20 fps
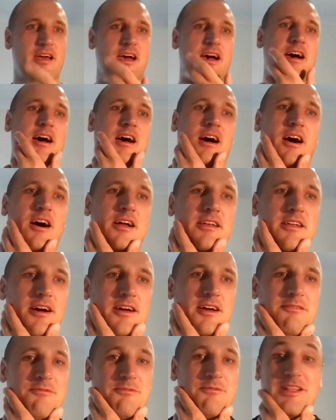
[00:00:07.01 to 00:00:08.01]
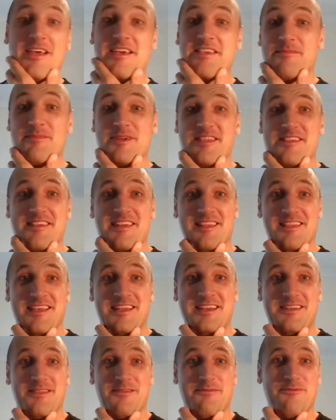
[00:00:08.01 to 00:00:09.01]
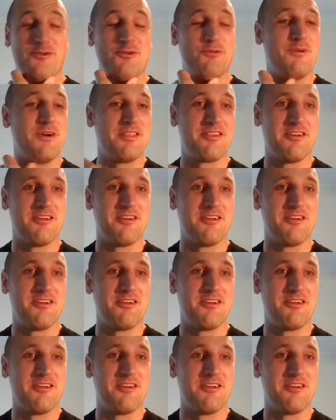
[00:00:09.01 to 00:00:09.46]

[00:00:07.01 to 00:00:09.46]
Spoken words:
I didn't realize I'd been sent a link to the full one,